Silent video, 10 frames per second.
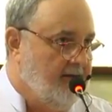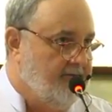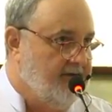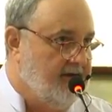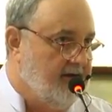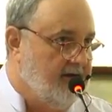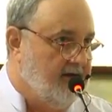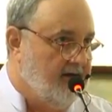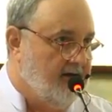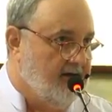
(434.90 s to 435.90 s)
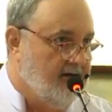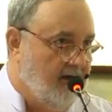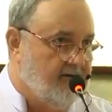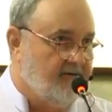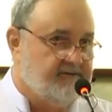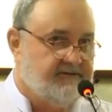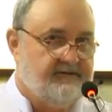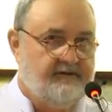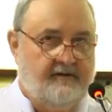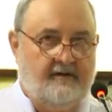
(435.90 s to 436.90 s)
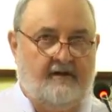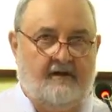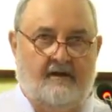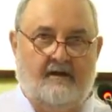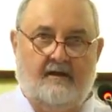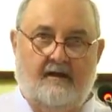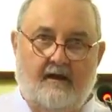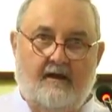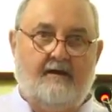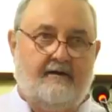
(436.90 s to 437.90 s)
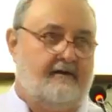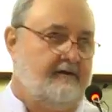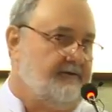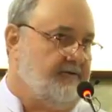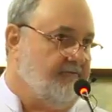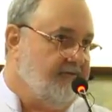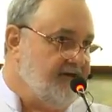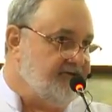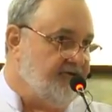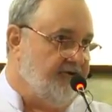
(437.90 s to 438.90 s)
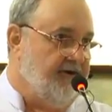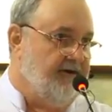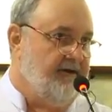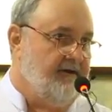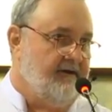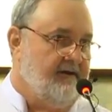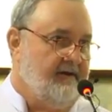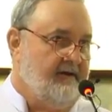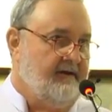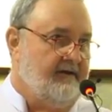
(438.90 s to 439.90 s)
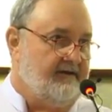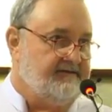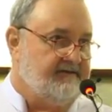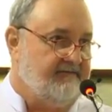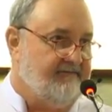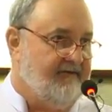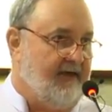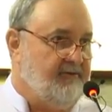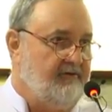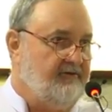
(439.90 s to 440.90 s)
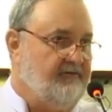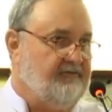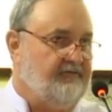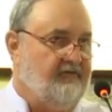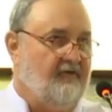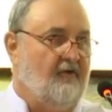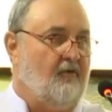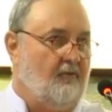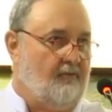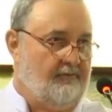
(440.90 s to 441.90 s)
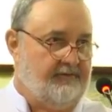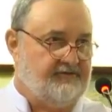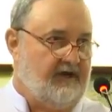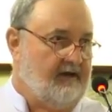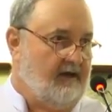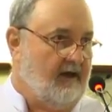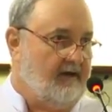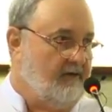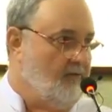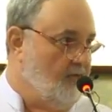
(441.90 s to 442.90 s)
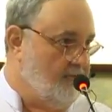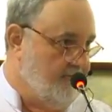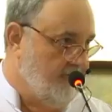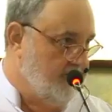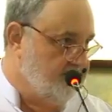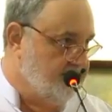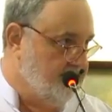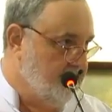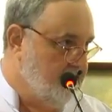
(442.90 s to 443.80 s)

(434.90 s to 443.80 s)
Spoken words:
the current area, the region, is the fabulous scope of the Shanghai Cooperation.